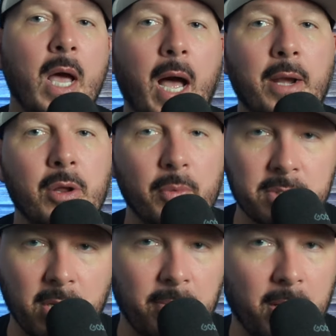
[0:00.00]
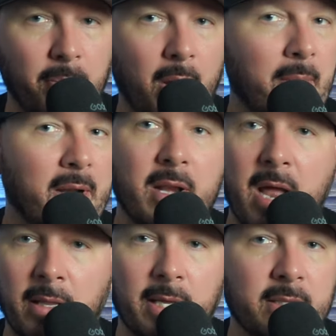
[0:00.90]
I knew it was going to be a problem. I did
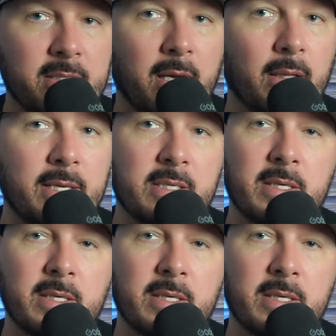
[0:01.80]
not like the taillights.